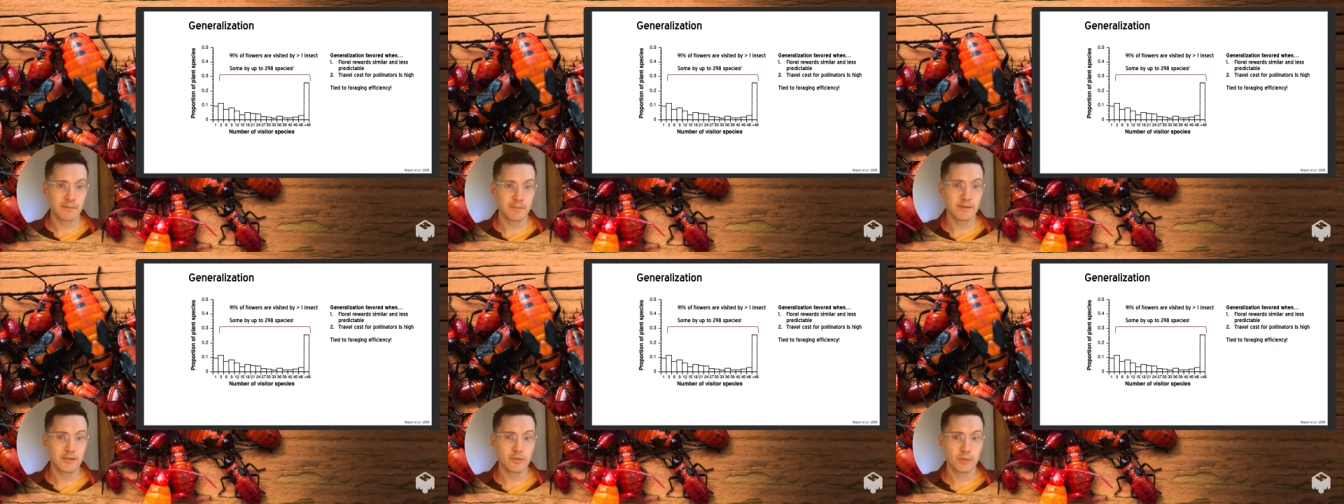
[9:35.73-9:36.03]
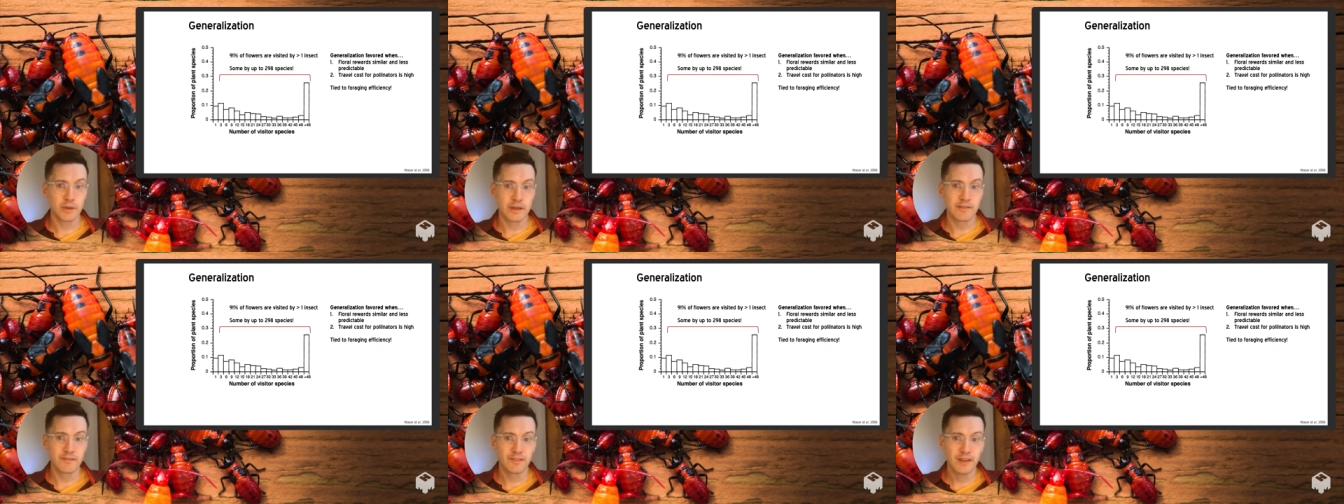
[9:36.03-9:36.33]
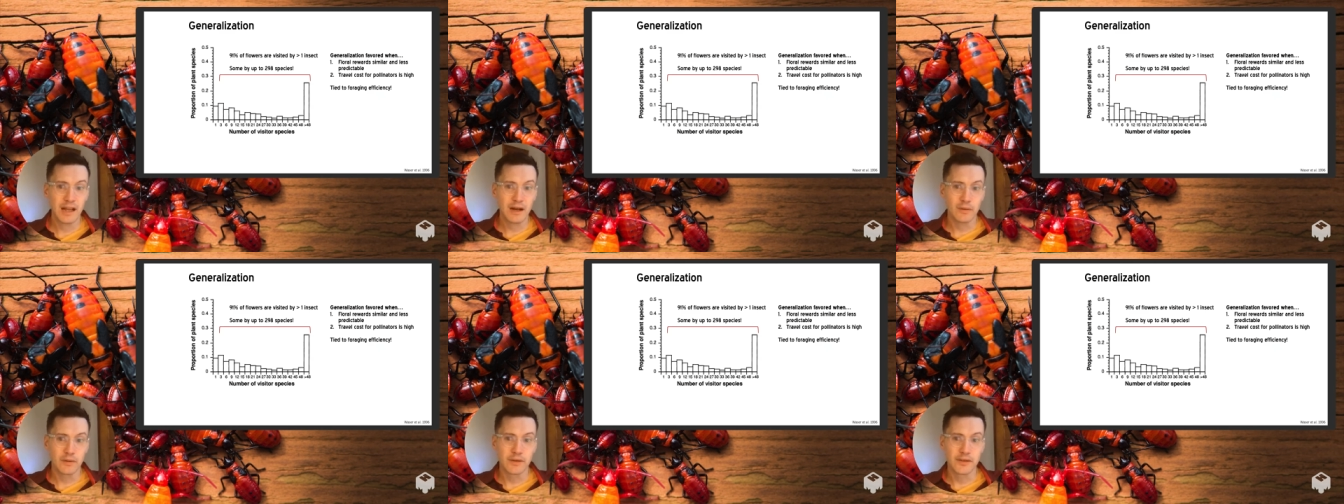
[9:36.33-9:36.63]
between
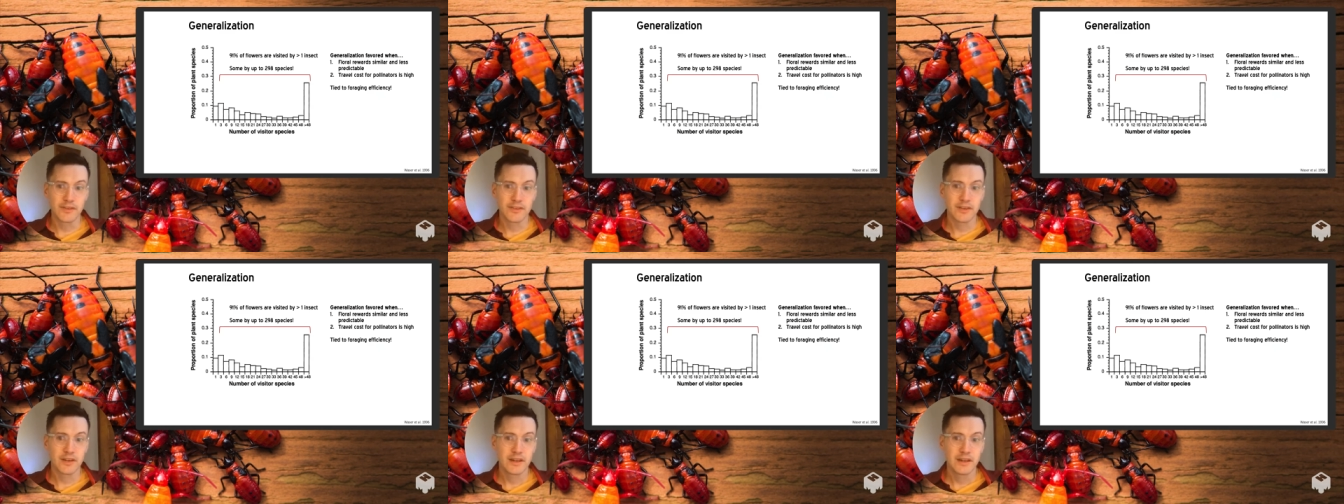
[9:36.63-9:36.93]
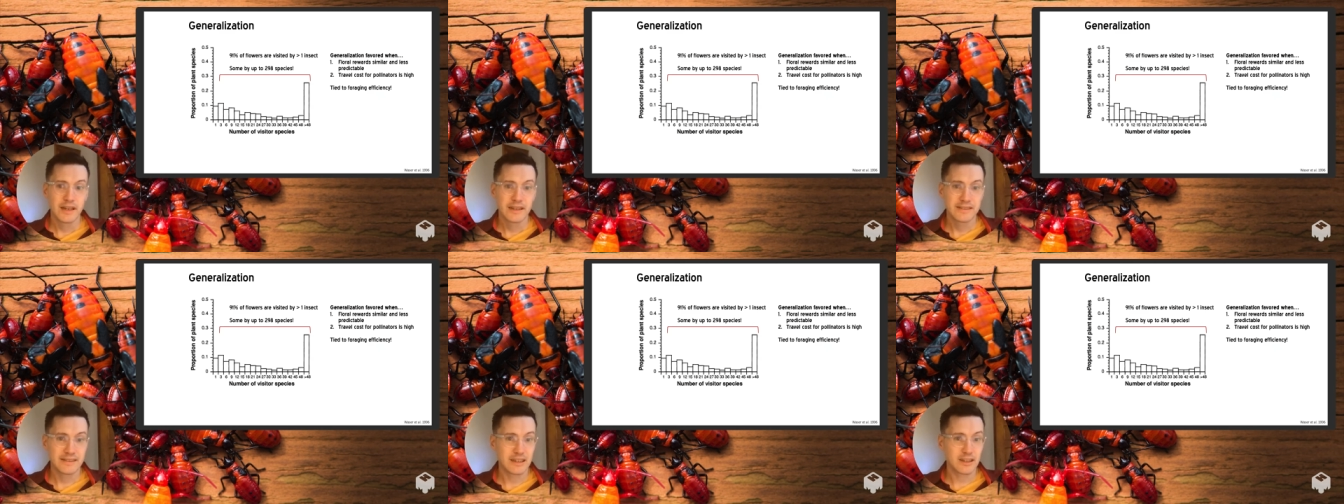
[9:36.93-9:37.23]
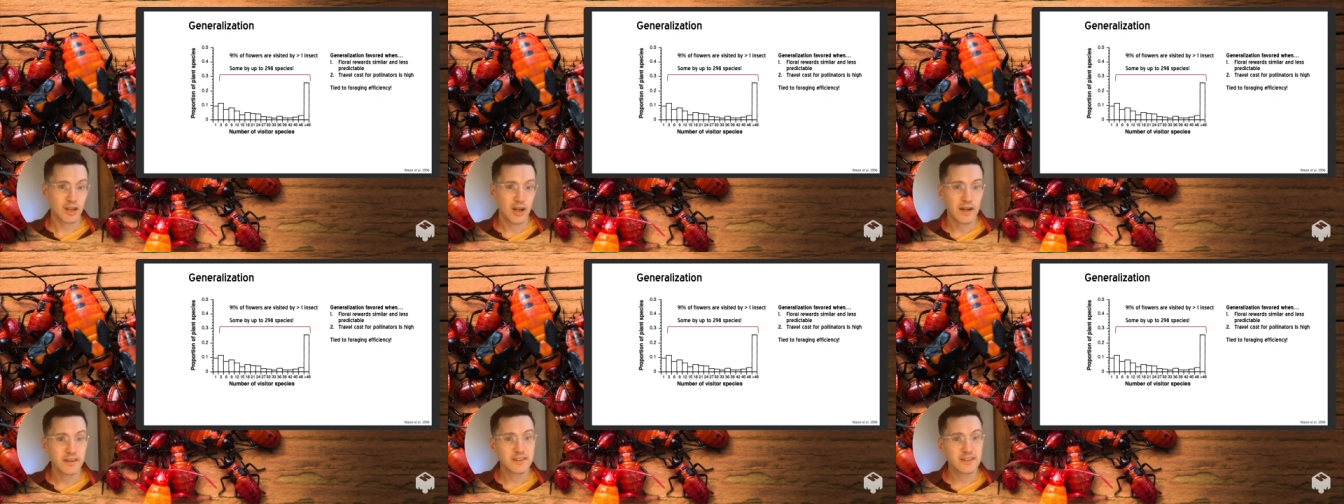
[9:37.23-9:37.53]
flowers. And that
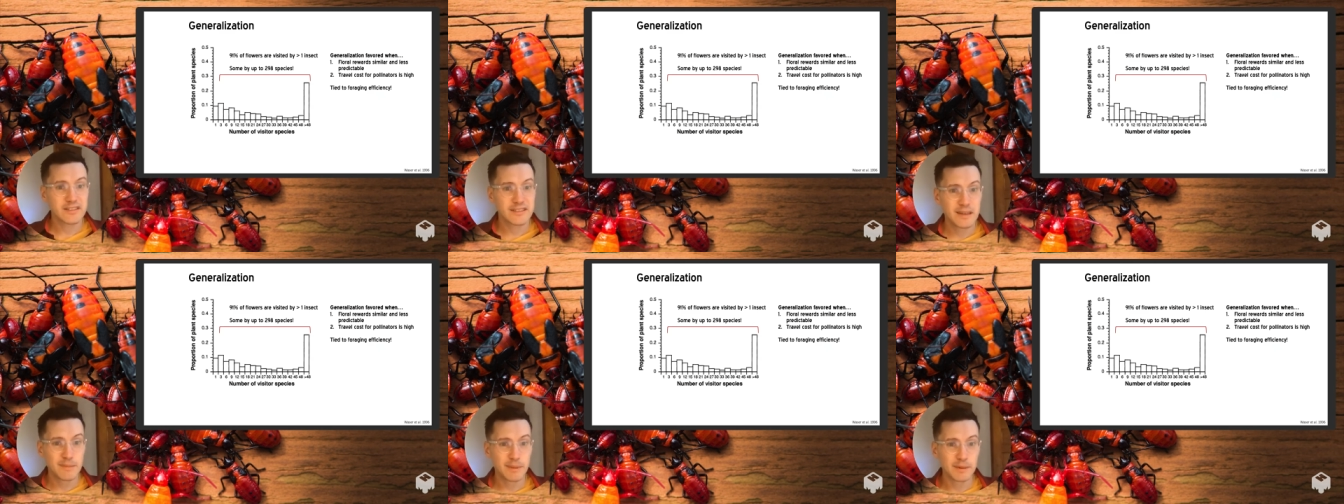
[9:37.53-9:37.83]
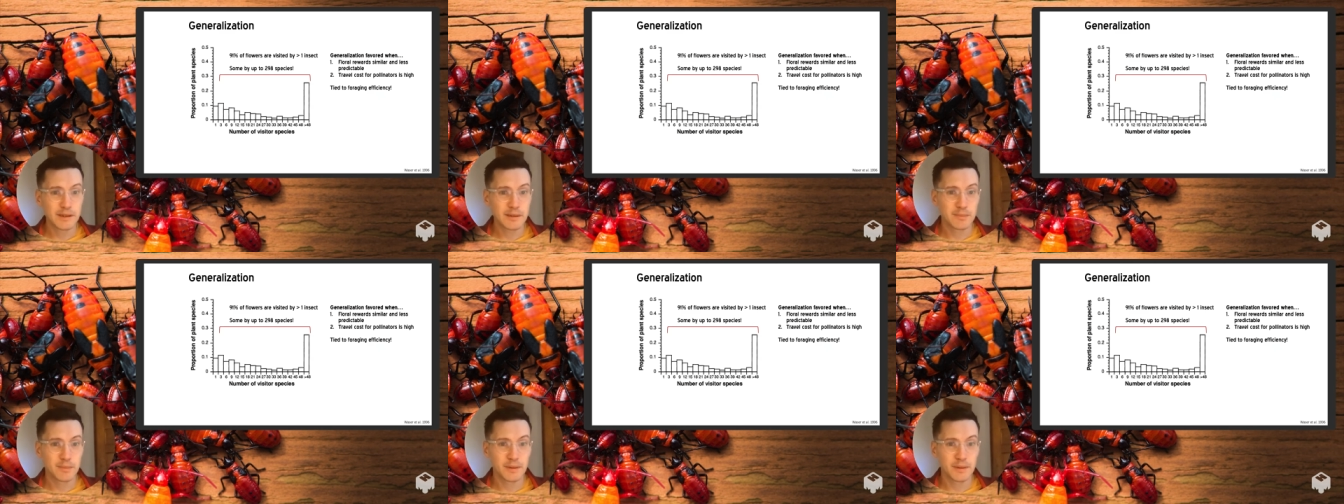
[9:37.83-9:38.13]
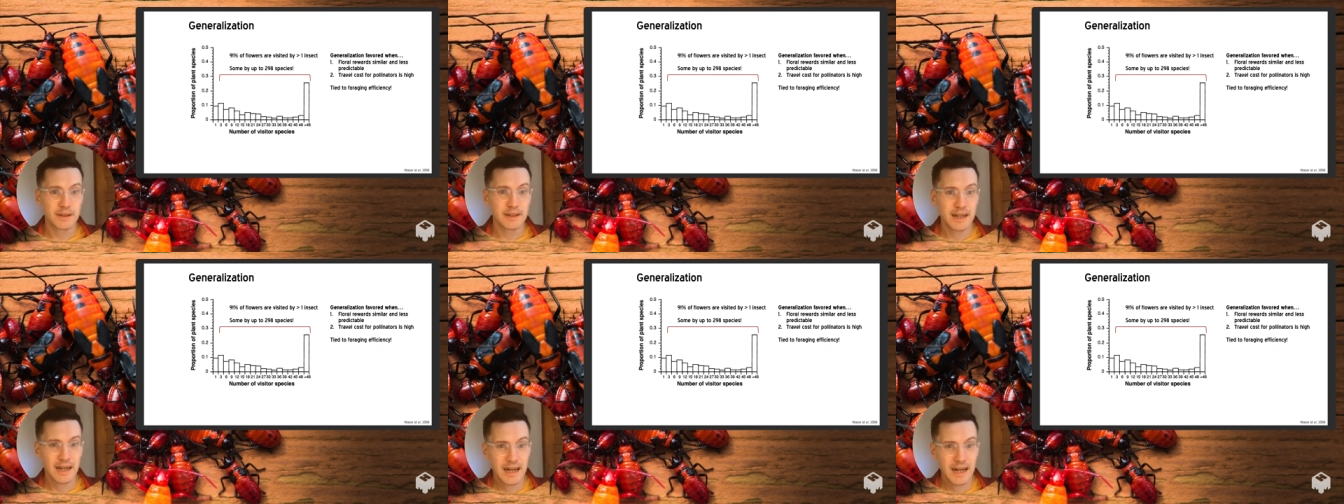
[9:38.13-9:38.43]
cost is typically
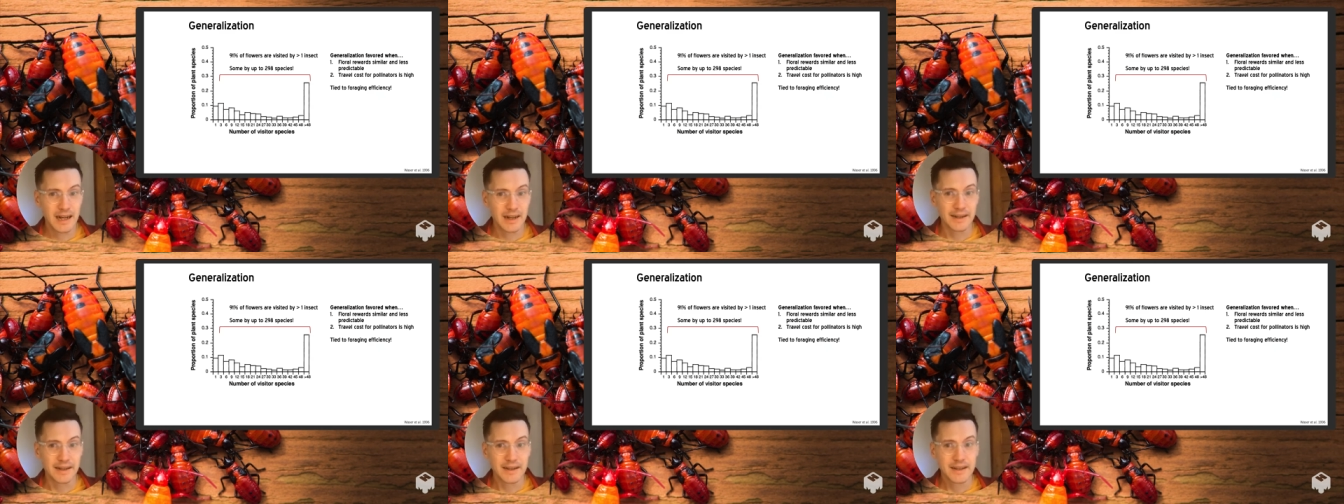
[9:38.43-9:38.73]
pretty high.